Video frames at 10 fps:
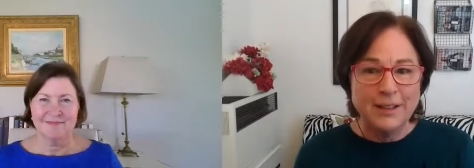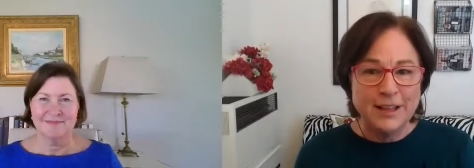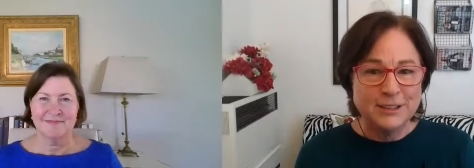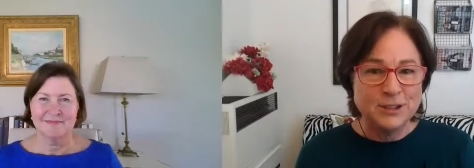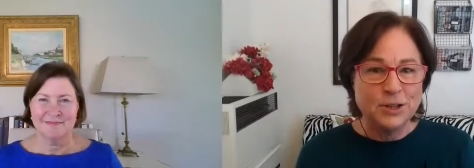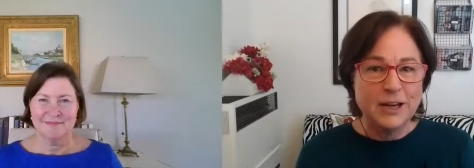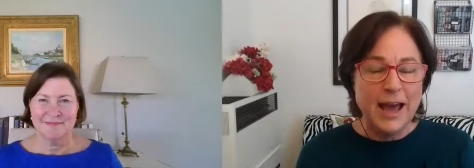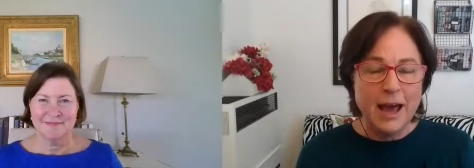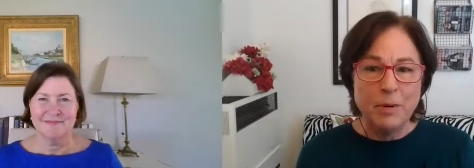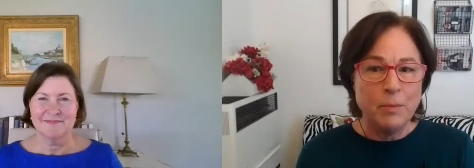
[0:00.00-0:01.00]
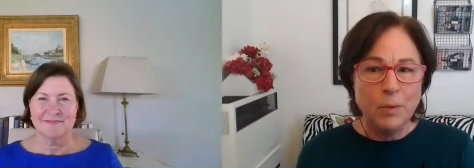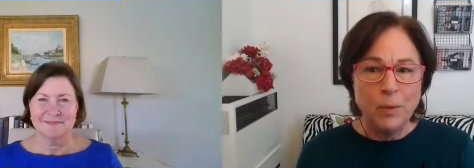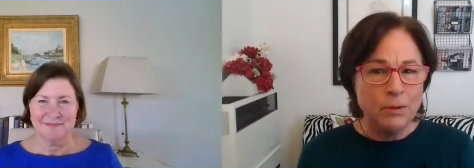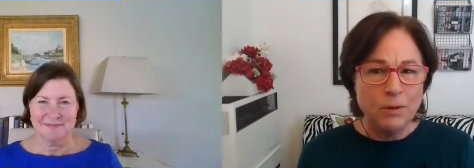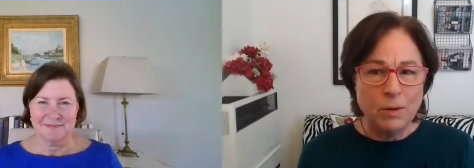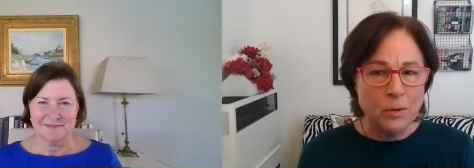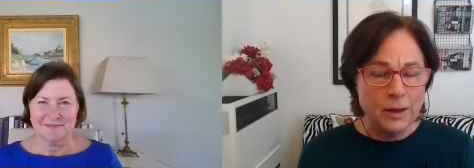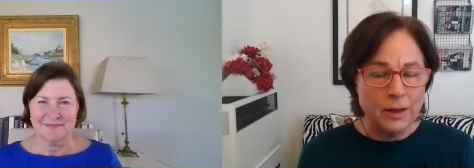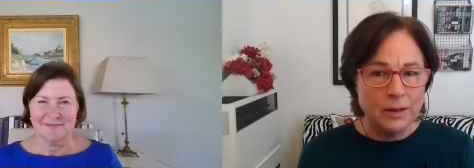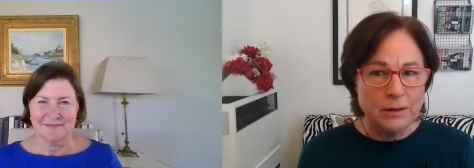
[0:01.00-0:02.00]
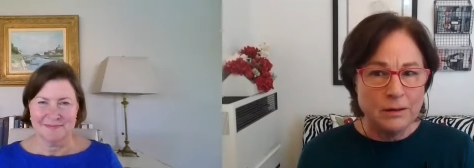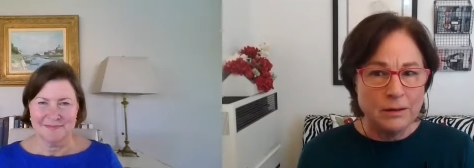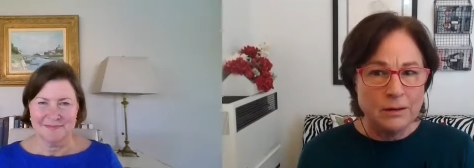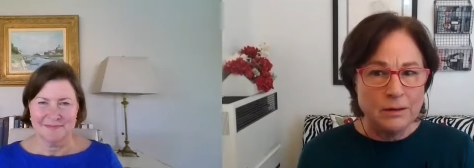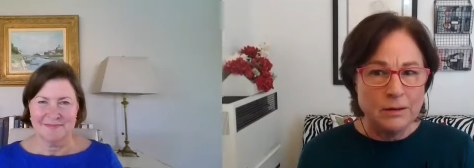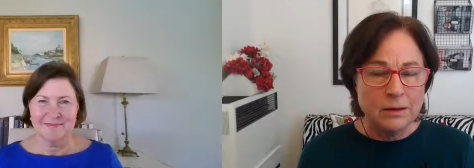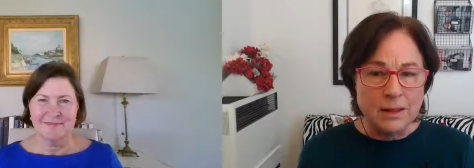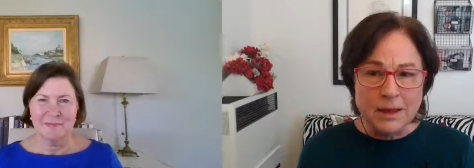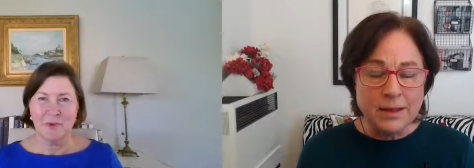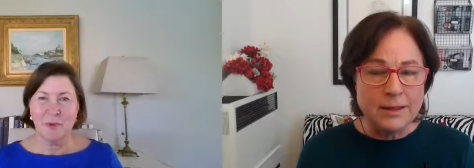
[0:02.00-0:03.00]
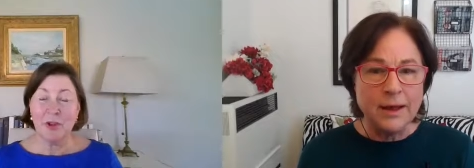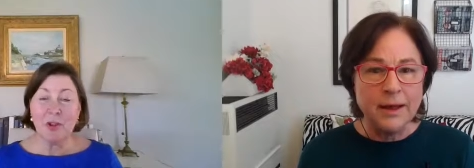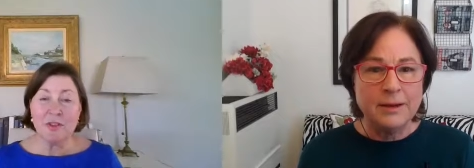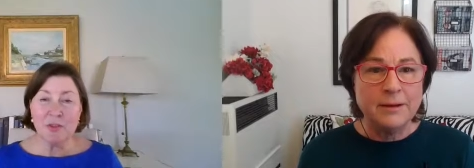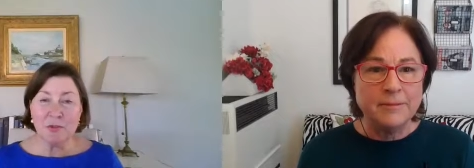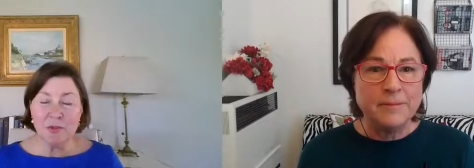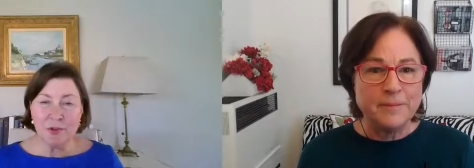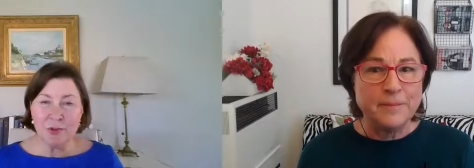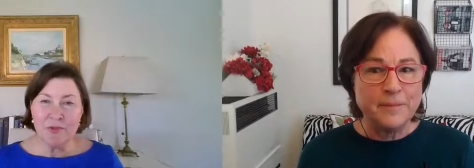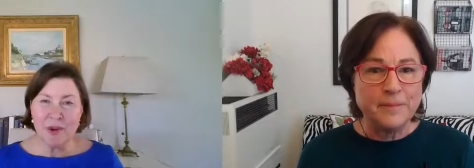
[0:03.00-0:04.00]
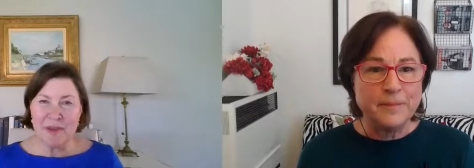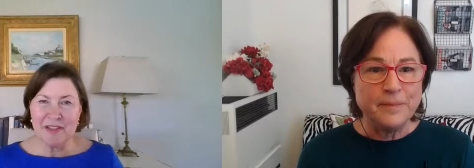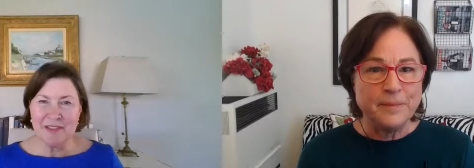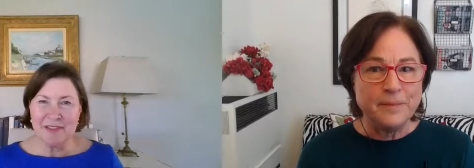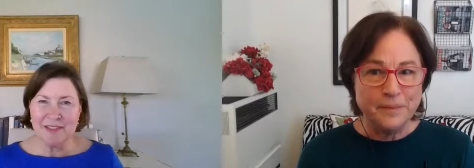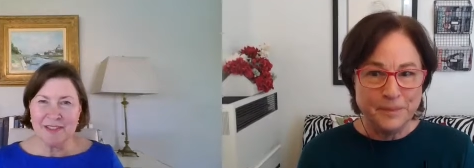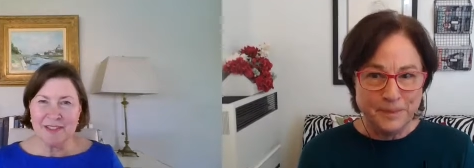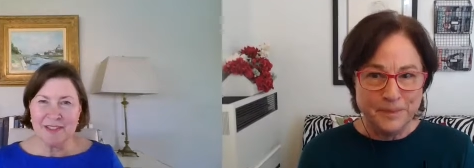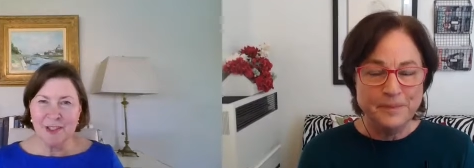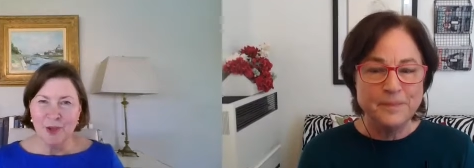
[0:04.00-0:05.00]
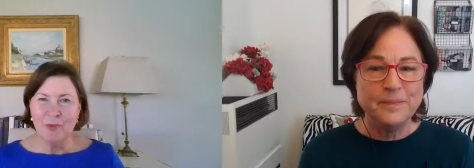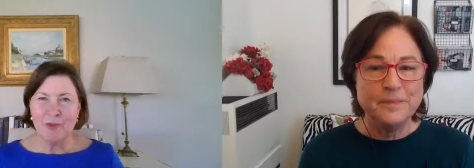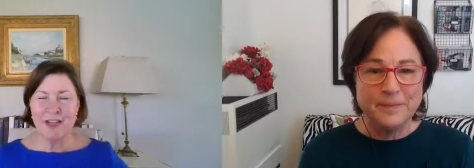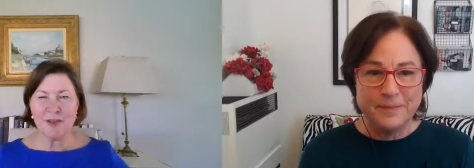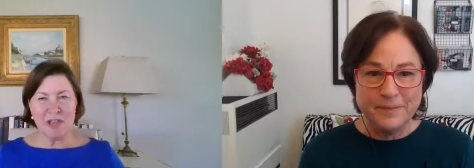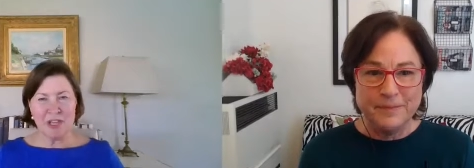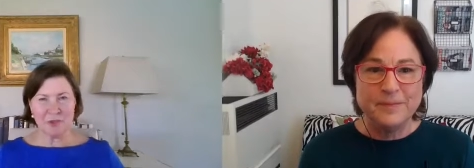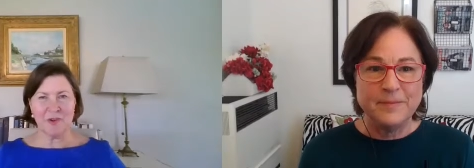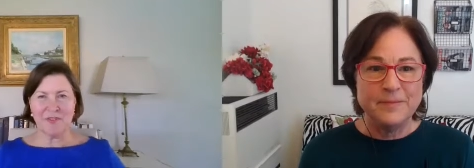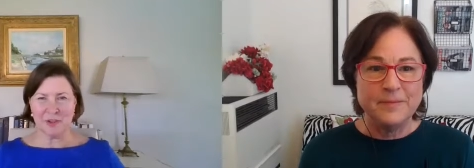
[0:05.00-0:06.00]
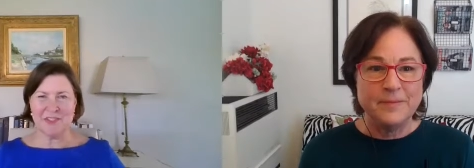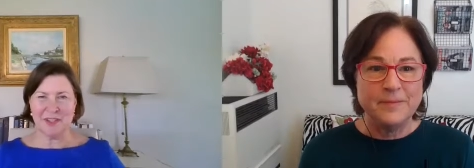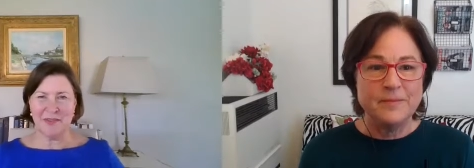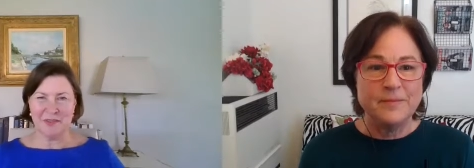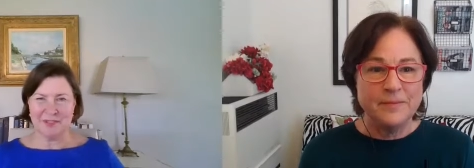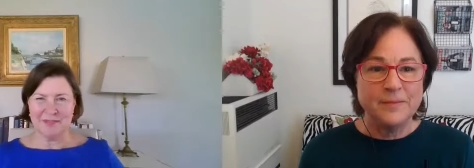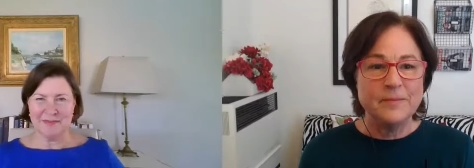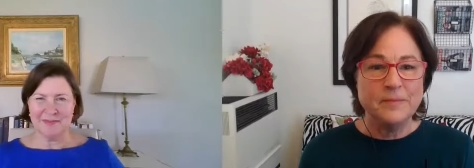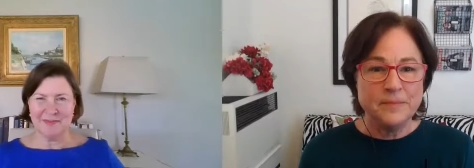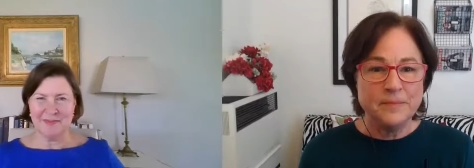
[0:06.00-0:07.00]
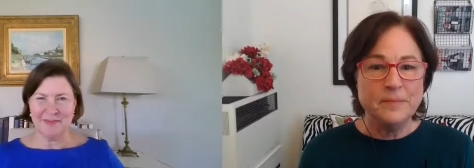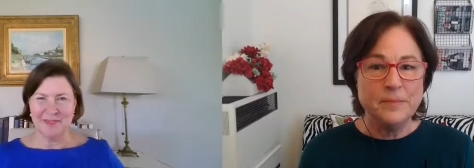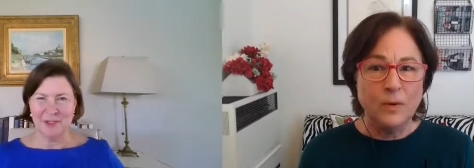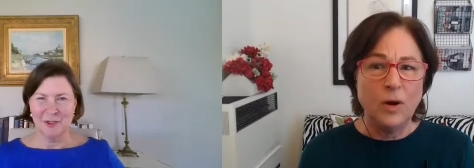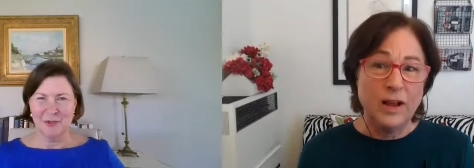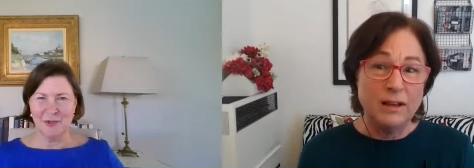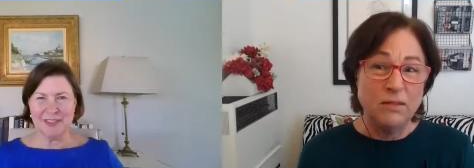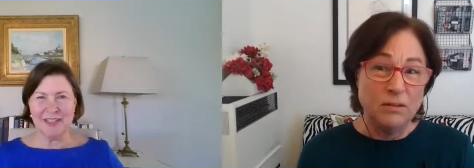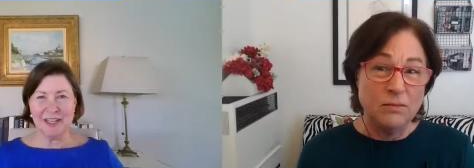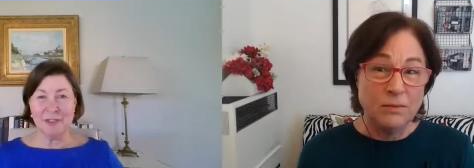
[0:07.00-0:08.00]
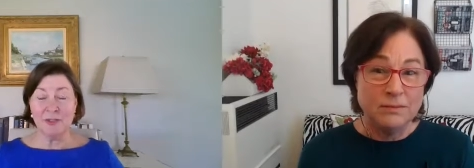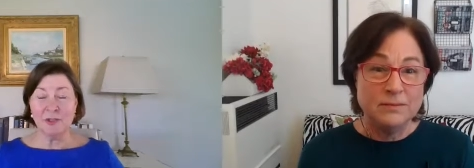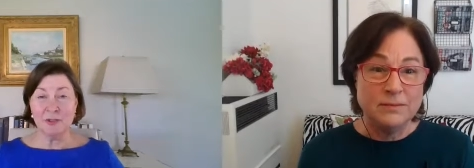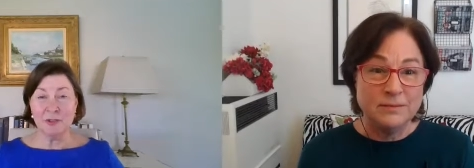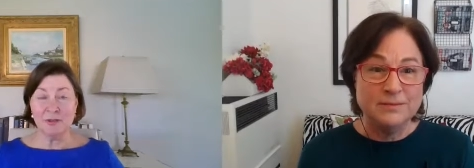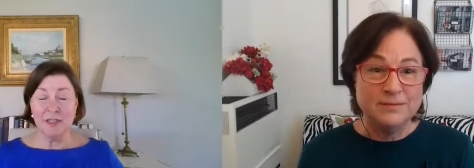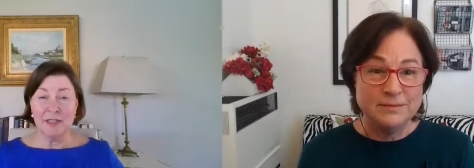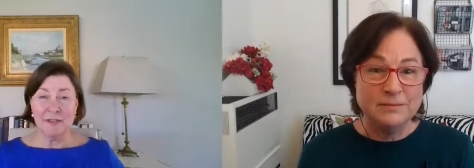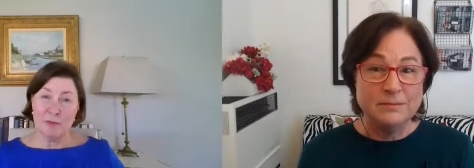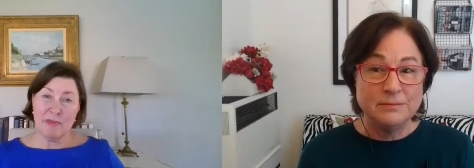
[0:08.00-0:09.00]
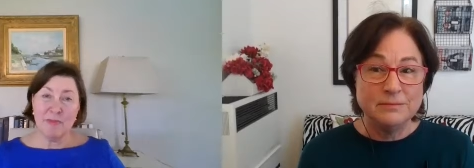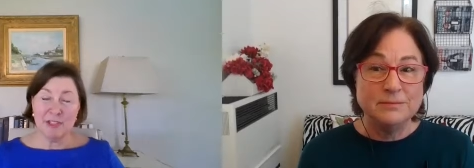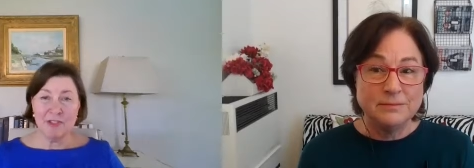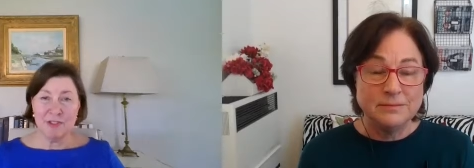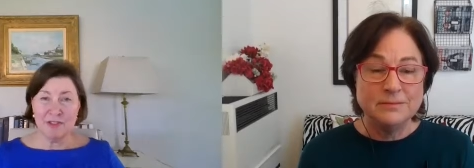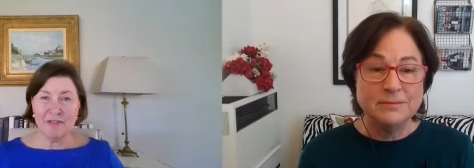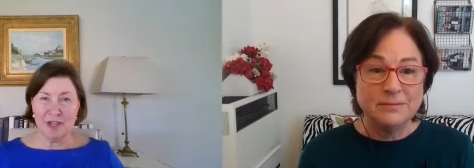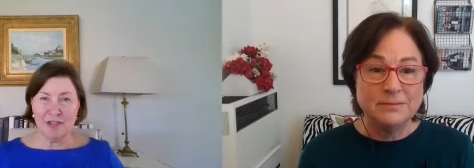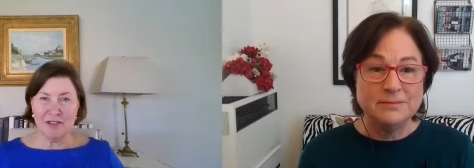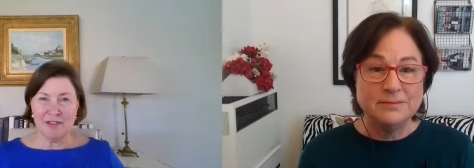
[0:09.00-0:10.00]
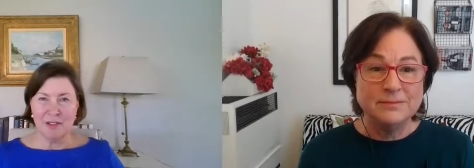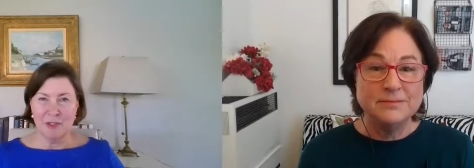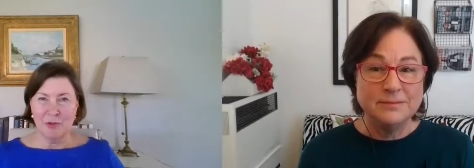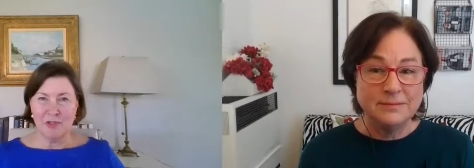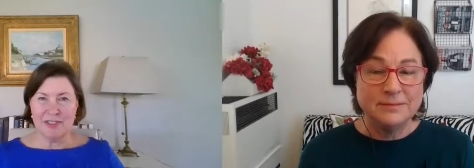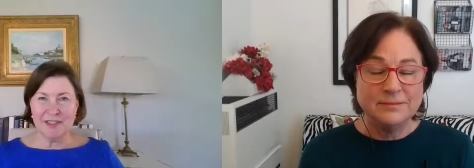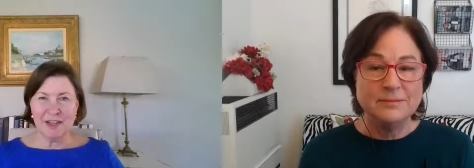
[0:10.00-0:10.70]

Speaker 1: That's going to happen, but we don't go in. But we also learn from it.
Speaker 2: We take measure of ourselves. What did I do that maybe I shouldn't have done?
Speaker 1: What did I